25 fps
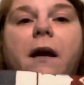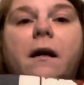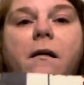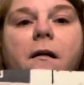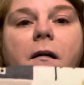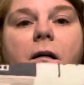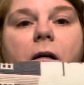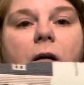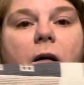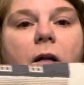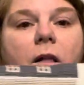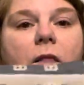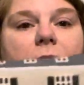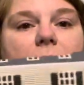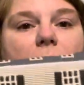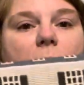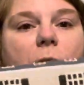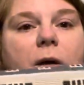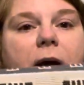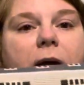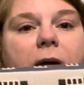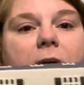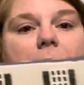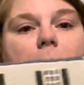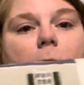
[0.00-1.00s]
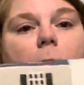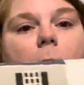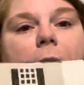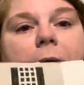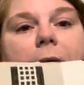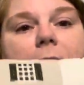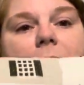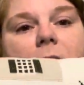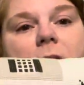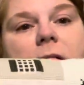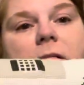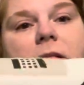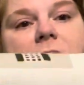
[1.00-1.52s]
all the way
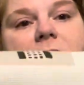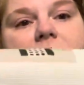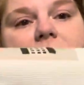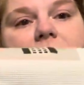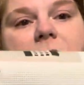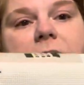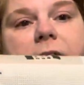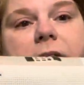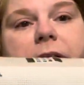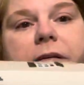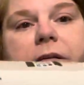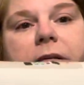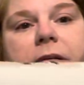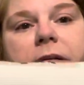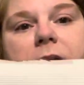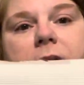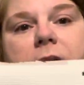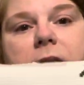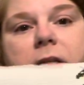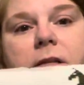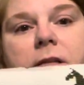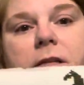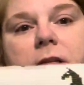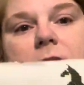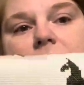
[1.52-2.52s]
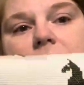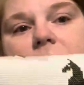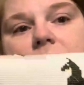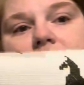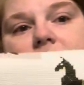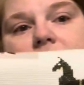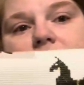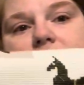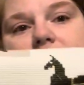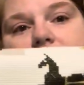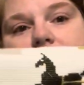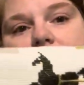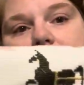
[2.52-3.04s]
around.
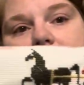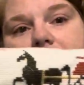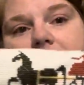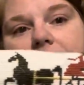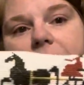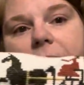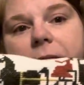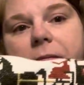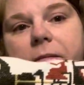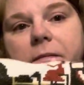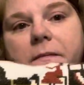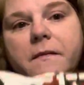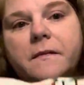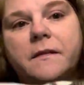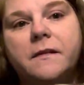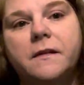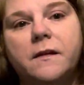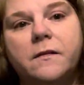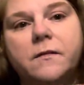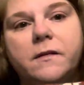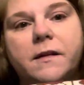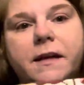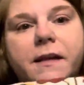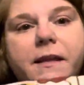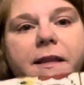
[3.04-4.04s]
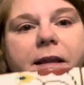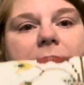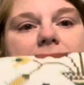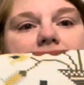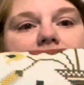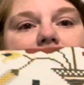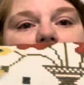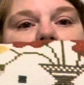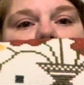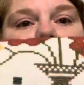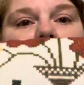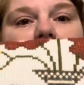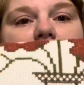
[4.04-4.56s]
So, oh, look at that
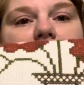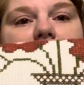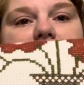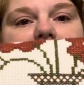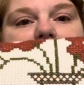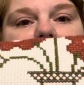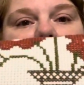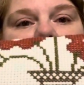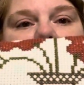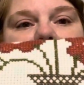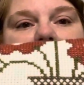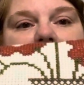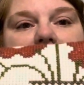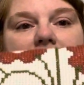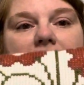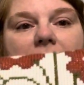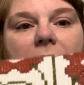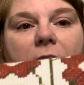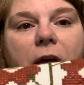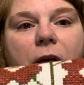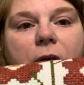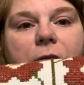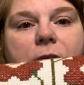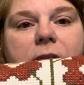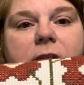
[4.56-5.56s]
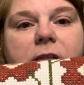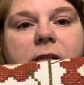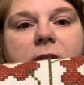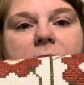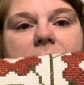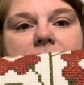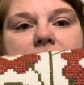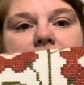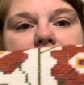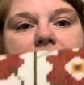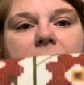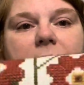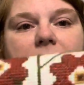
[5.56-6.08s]
little horse, isn't it cute?
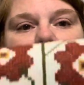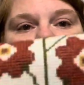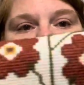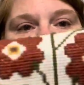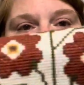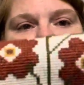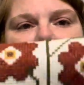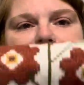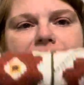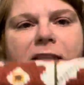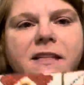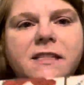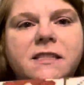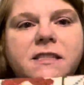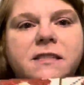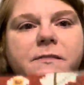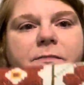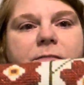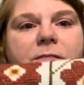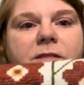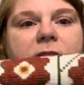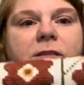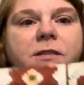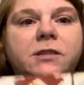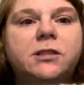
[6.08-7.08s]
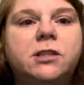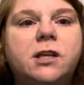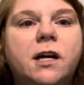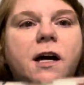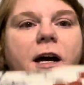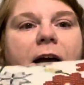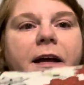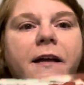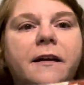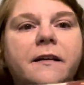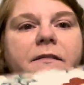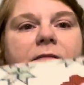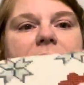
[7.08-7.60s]
And this
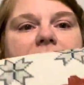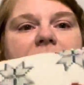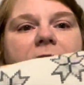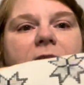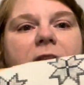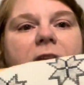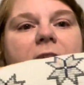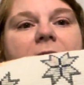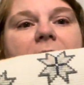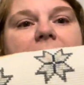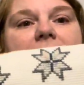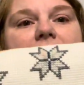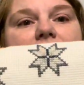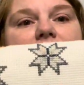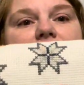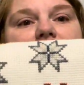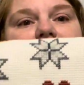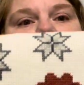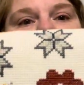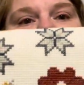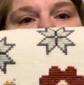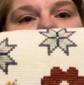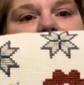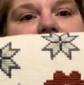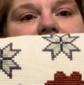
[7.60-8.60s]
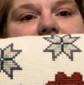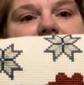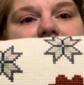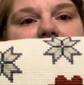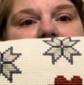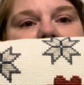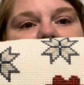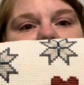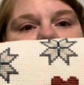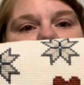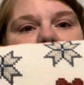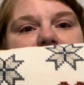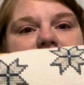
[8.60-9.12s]
giant flower, look at that.